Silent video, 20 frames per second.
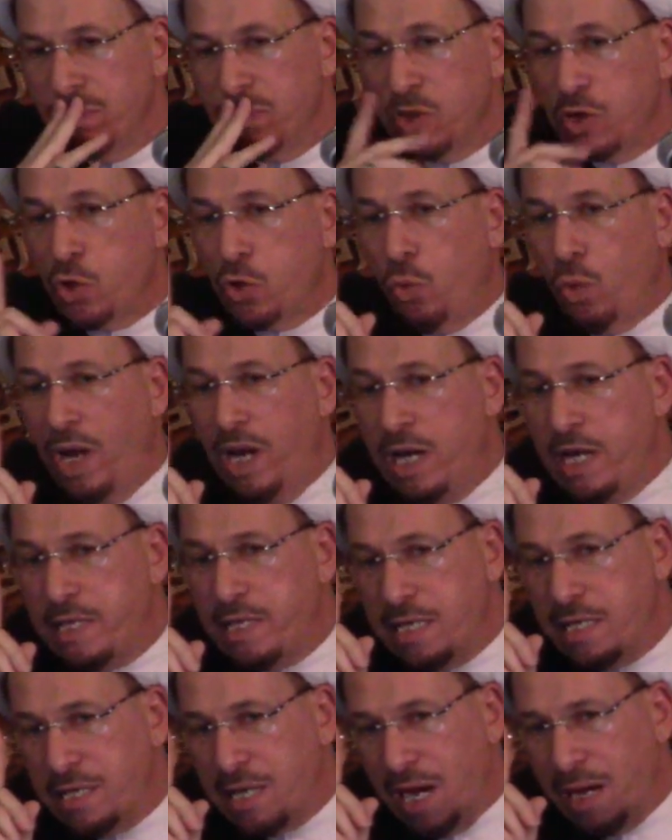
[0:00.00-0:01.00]
Quality
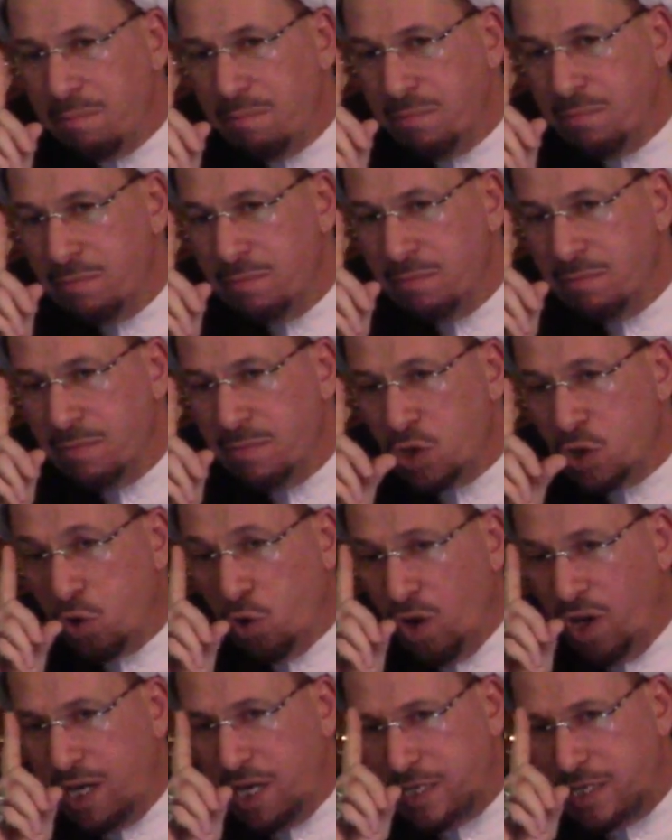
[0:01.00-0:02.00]
time.
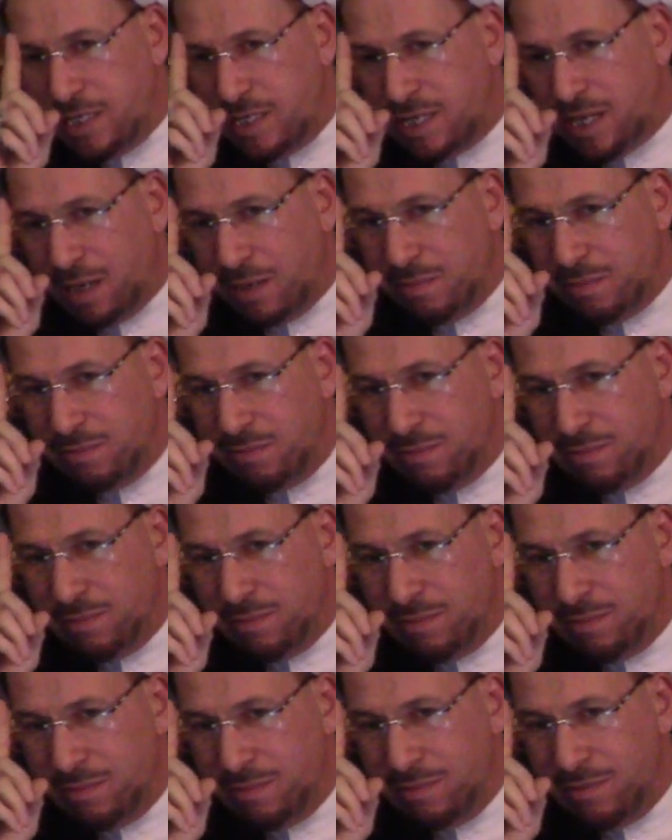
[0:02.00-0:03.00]
Quality time.
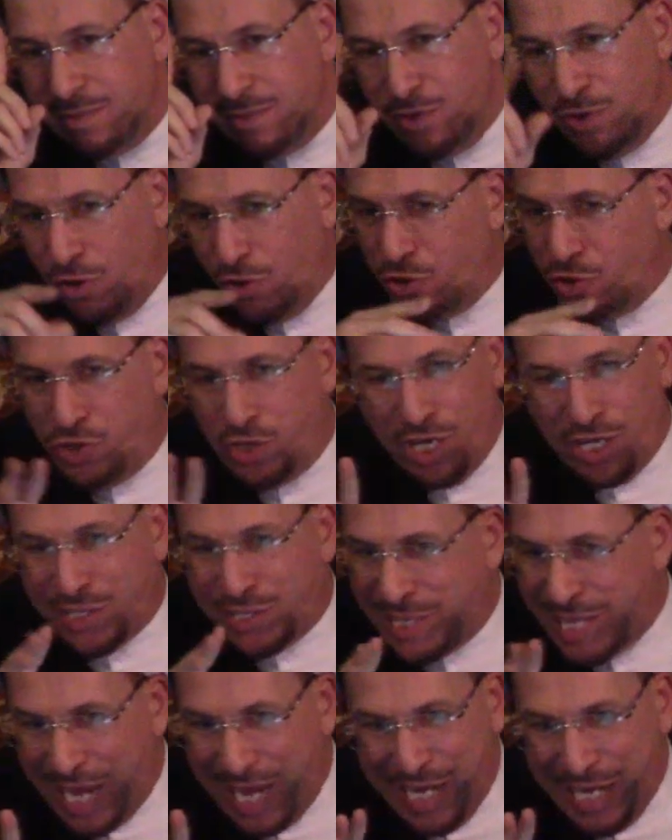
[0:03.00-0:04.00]
Not just
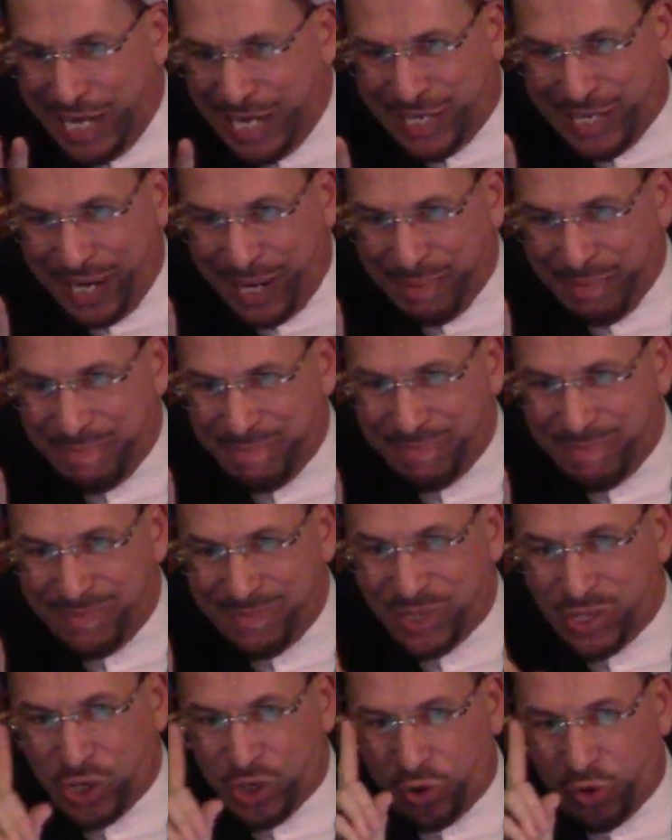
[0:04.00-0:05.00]
any time.
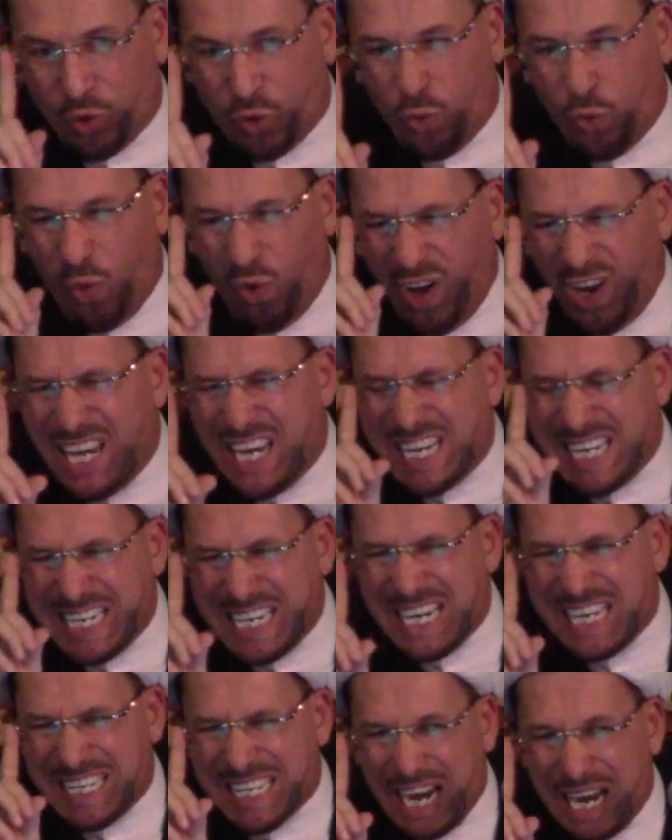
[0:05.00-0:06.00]
Quality
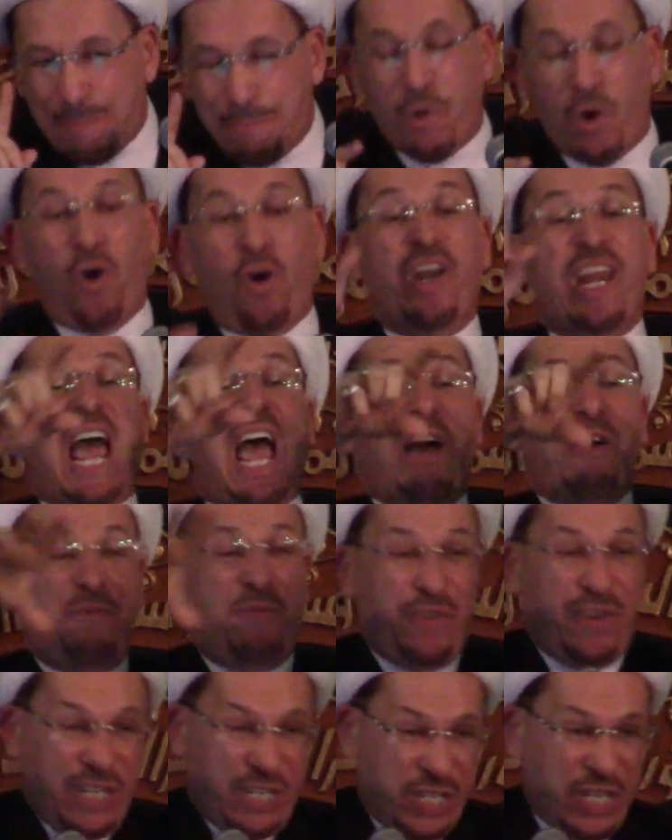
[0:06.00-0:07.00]
time. On
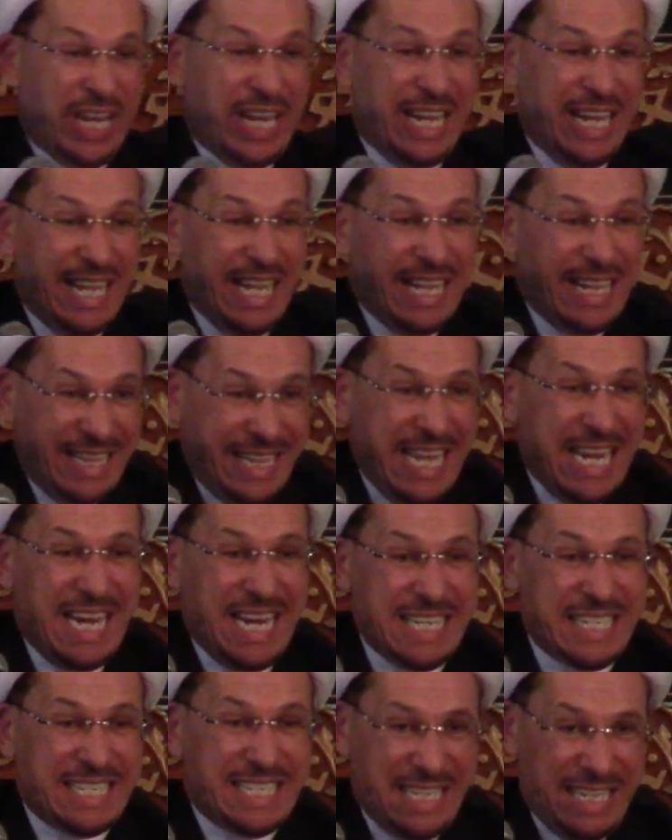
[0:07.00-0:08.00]
average.
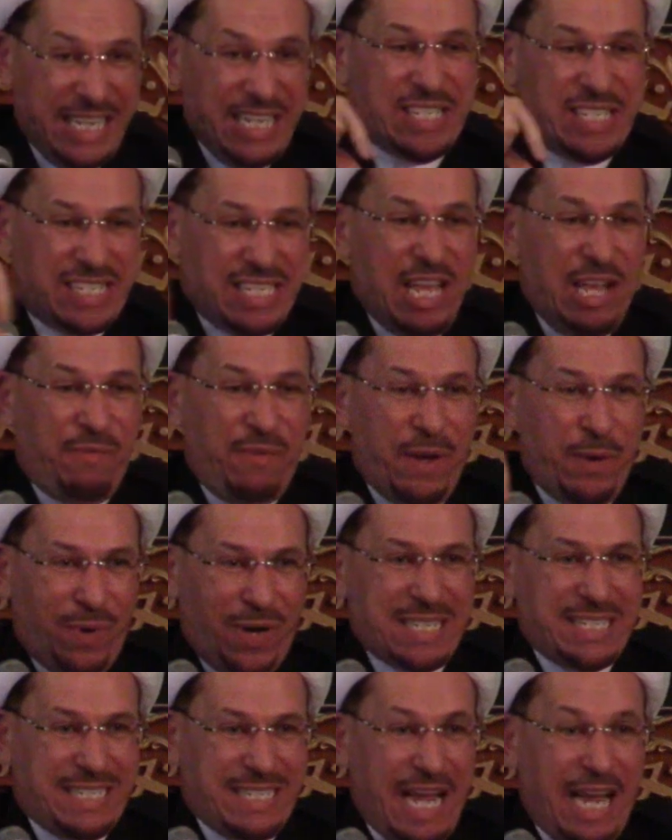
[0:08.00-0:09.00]
This survey
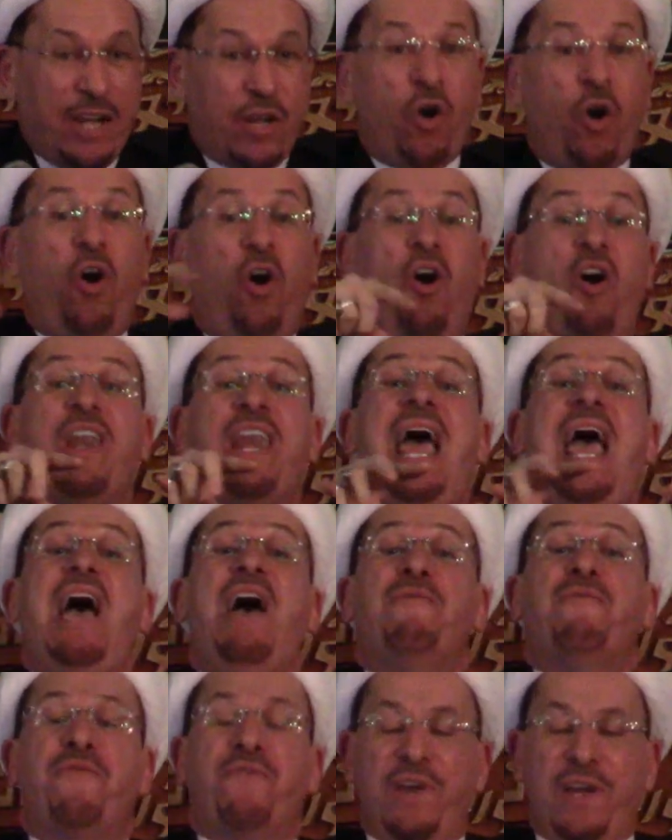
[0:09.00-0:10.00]
was done on
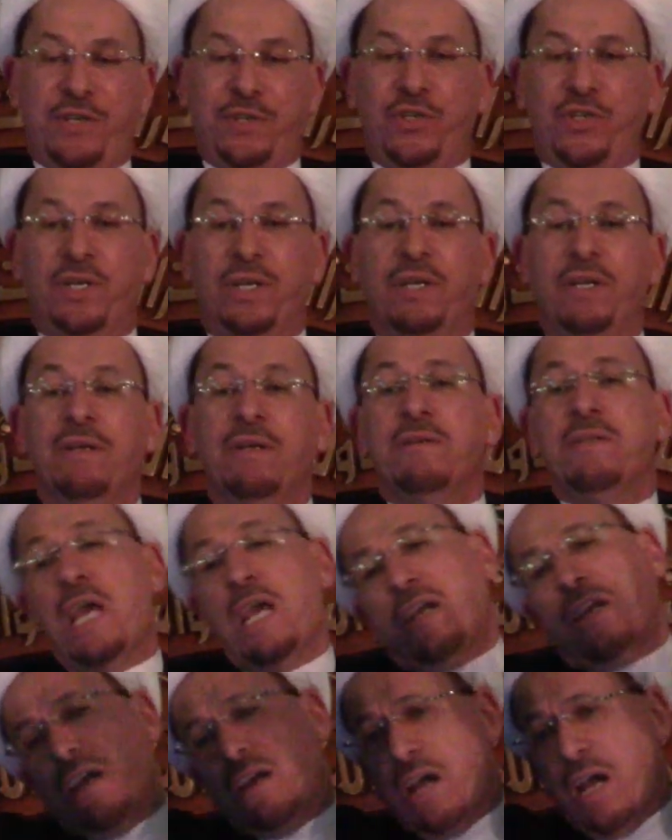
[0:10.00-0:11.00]
average. Take
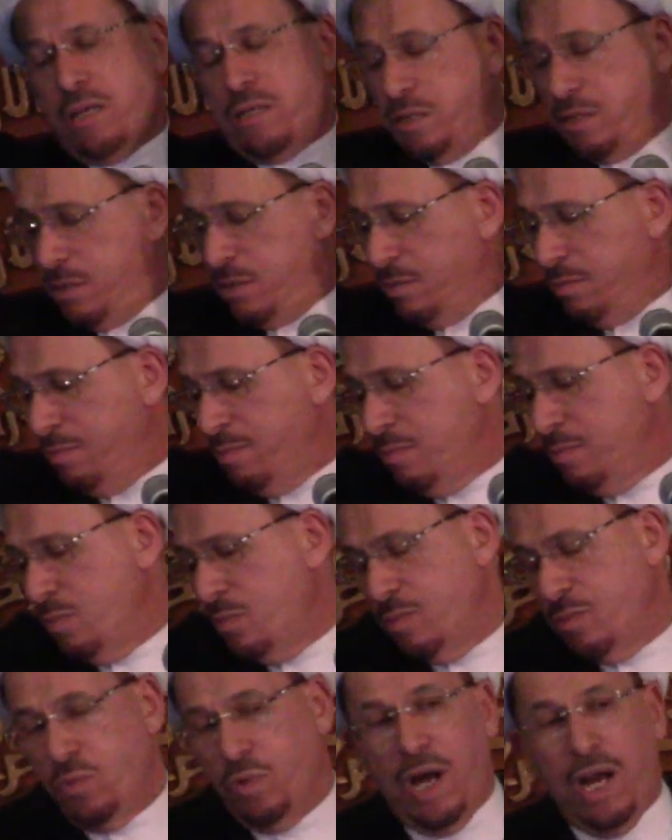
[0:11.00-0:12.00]
a guess
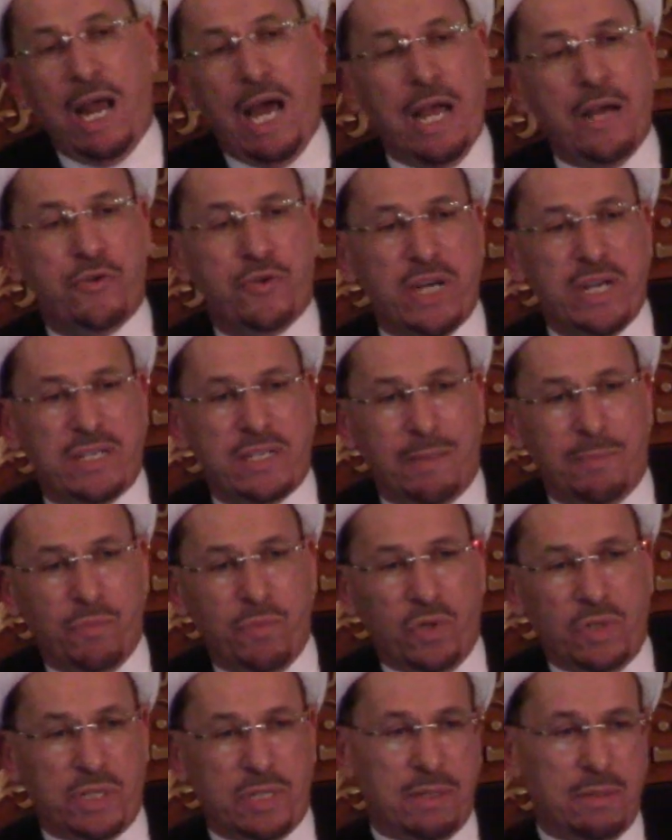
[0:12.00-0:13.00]
while I drink some
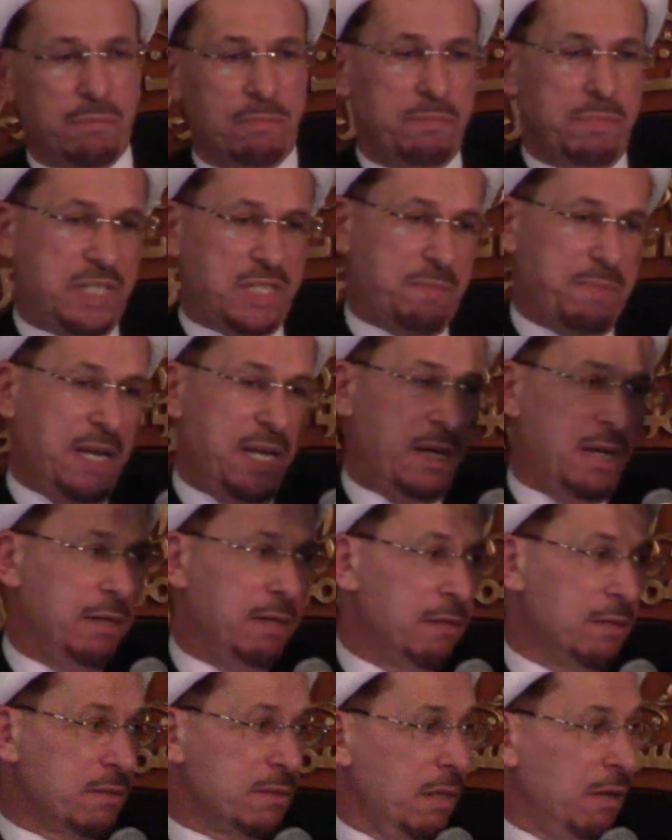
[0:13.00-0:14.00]
water. Bismillah.
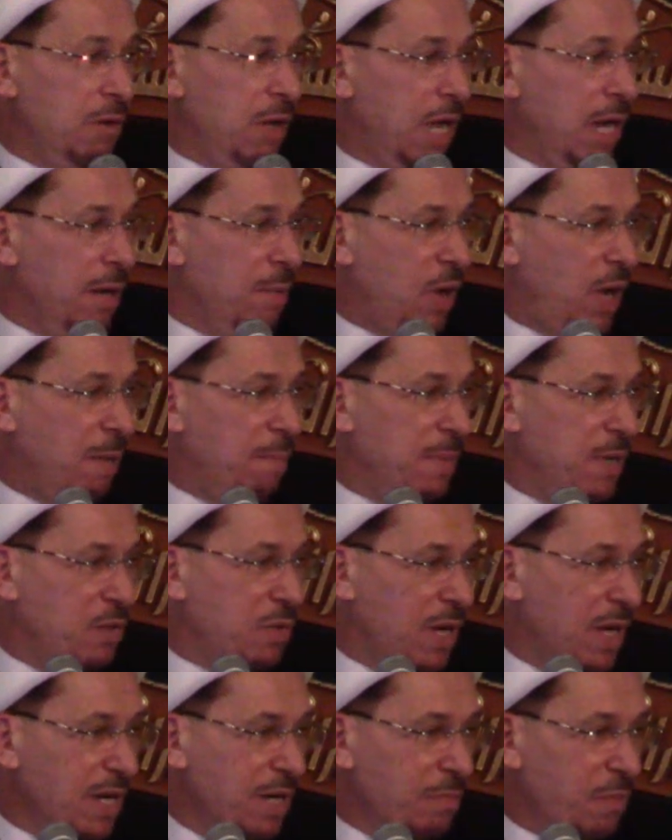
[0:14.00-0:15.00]
Sallu ala Muhammad wa
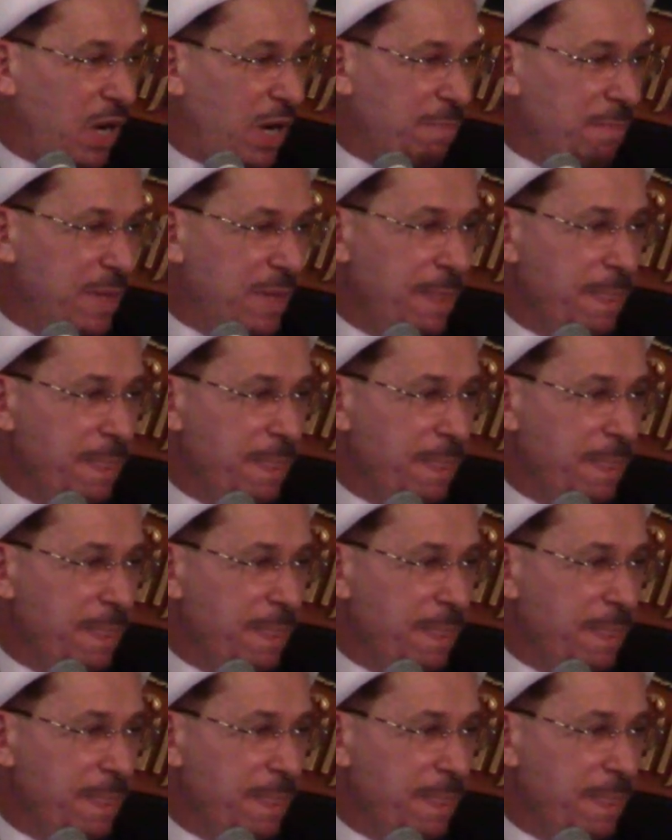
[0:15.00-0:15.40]
ali Muhammad.